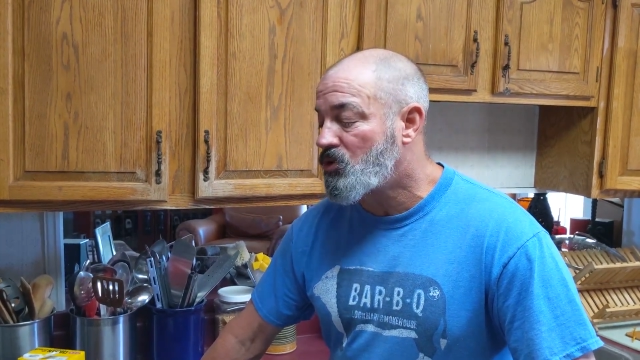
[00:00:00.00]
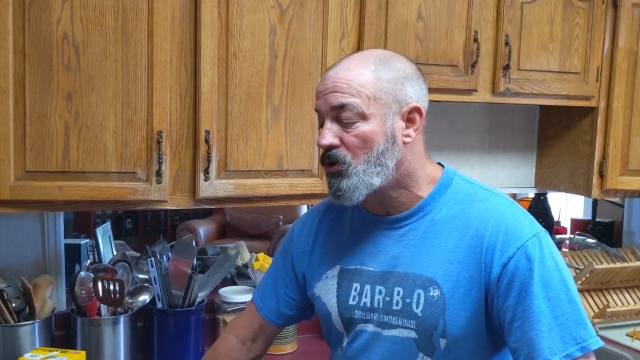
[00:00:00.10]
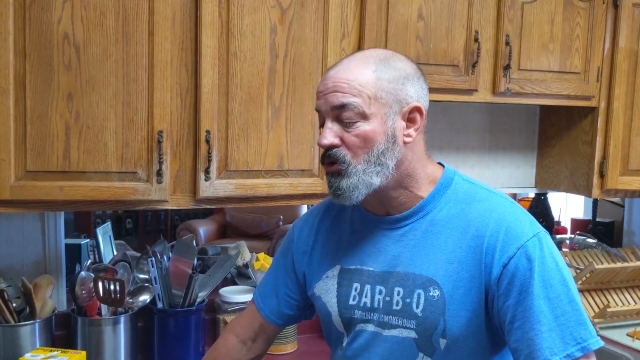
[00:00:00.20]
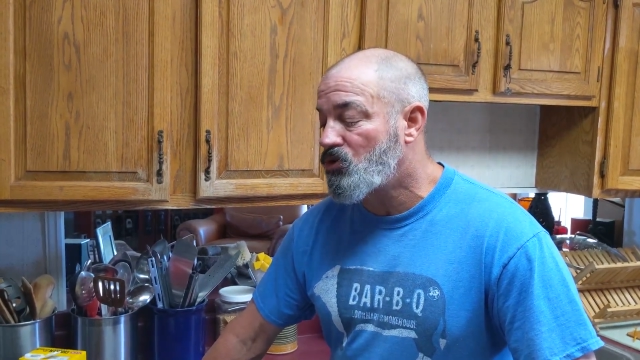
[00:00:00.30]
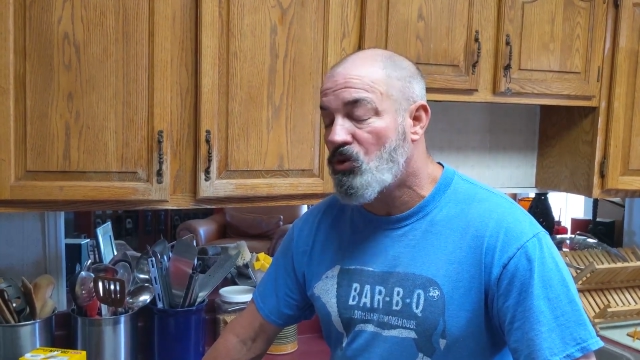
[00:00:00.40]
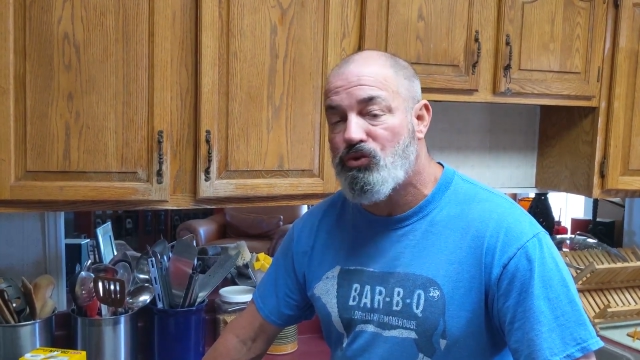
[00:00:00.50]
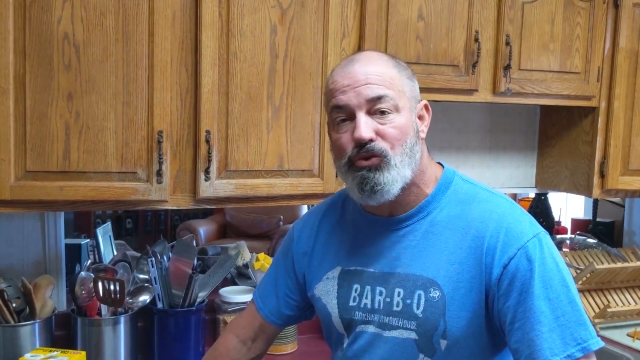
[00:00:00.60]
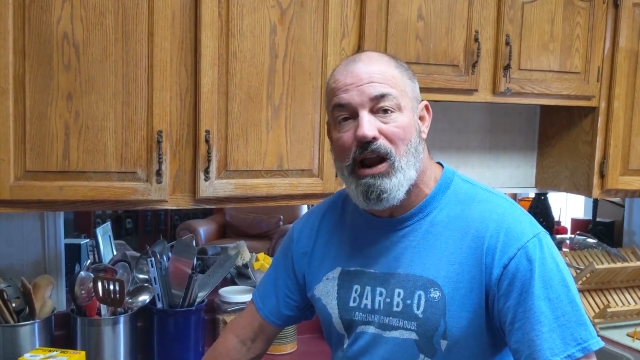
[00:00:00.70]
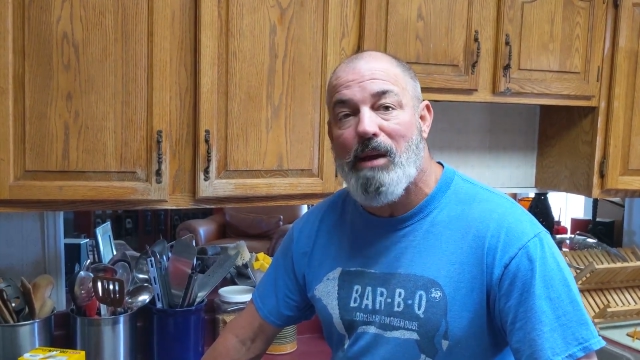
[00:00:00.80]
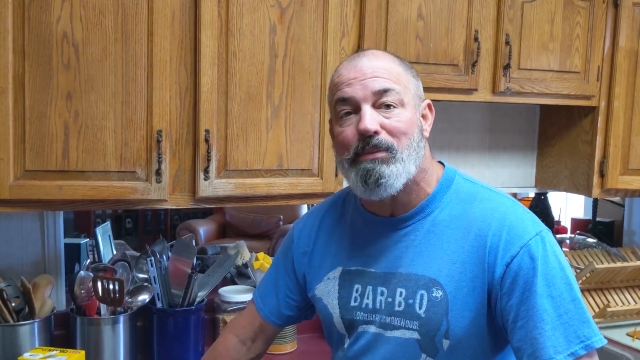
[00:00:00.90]
what it's going to do is it's going to
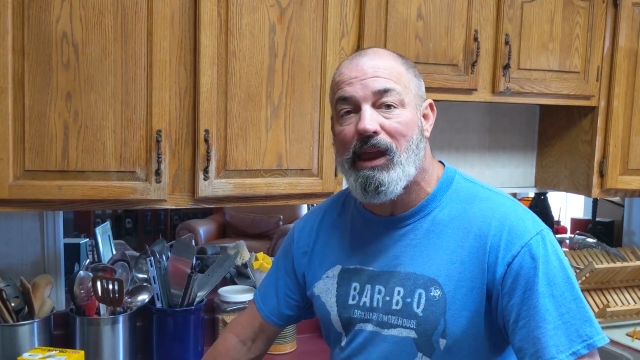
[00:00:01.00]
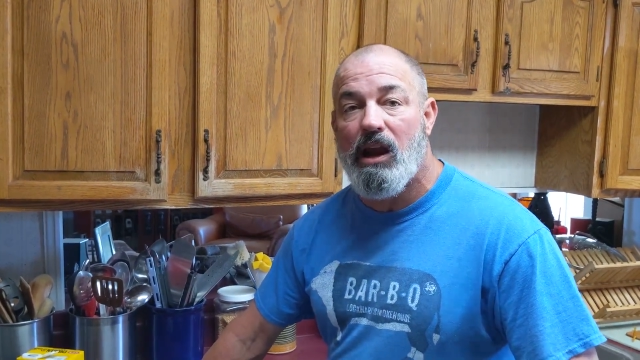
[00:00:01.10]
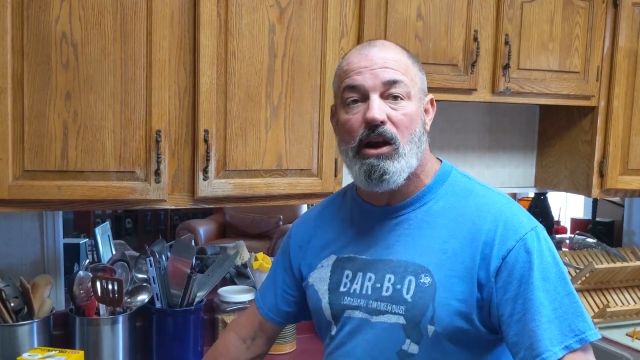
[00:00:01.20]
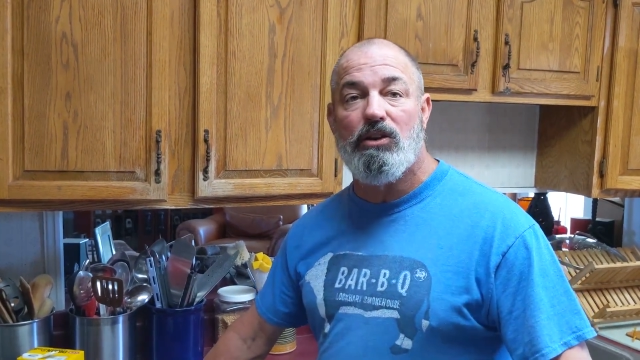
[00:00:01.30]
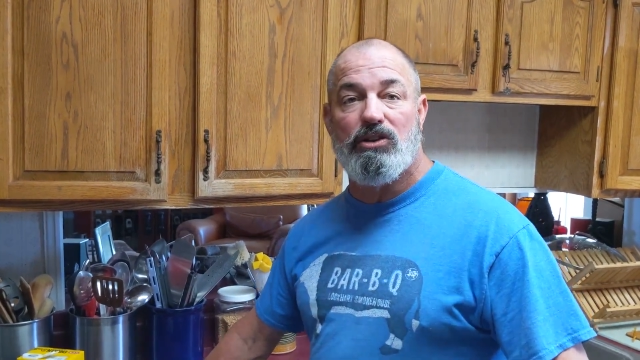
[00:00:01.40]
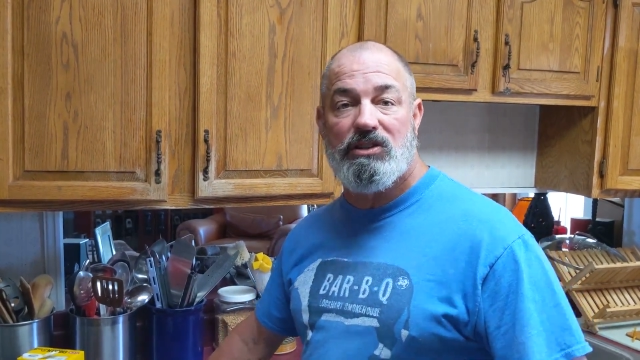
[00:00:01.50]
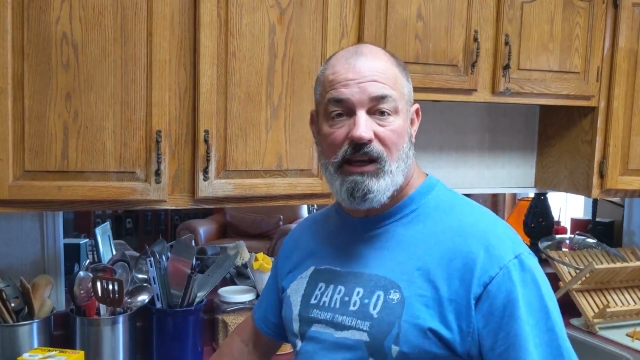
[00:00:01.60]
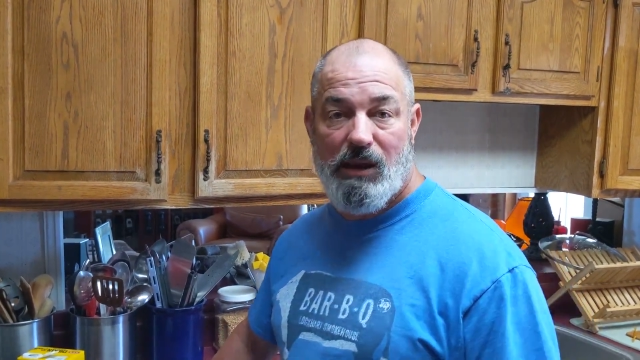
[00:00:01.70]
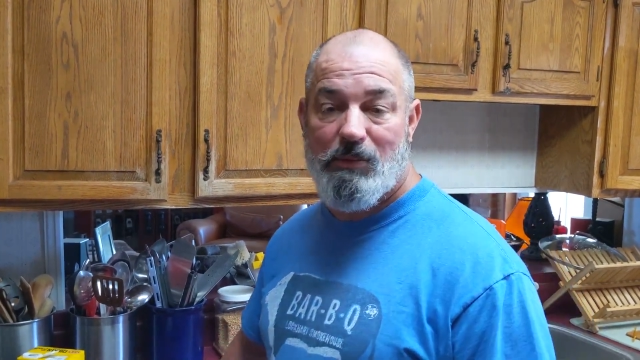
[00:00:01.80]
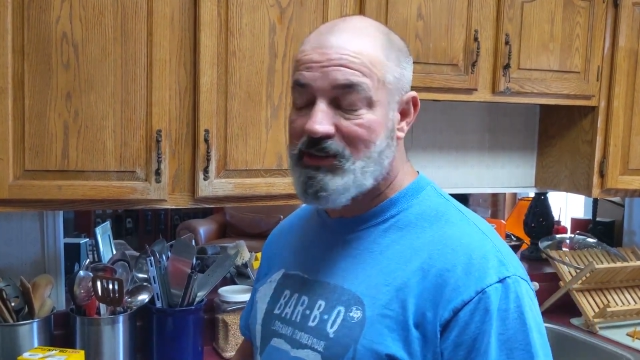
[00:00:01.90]
trap the air, the
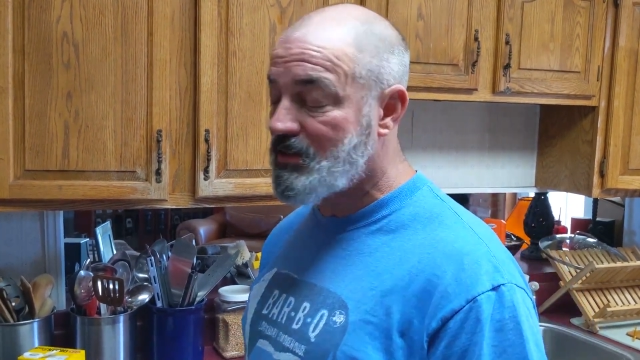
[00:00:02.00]
steam